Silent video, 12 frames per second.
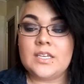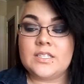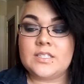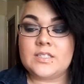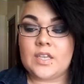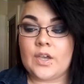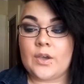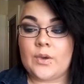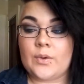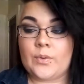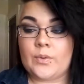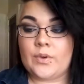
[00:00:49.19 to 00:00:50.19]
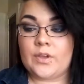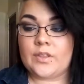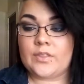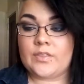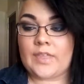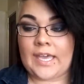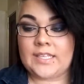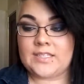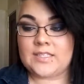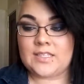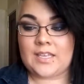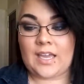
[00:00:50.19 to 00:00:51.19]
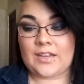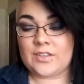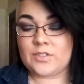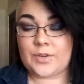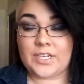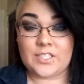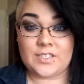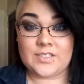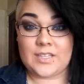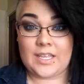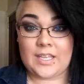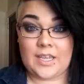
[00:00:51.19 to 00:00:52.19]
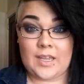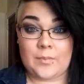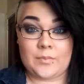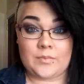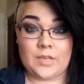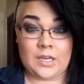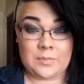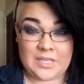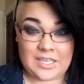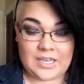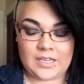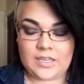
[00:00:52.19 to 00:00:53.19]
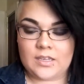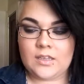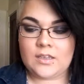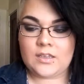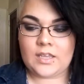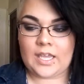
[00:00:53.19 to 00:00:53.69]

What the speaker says: So that's kind of the tarantulas that I'm going to be getting,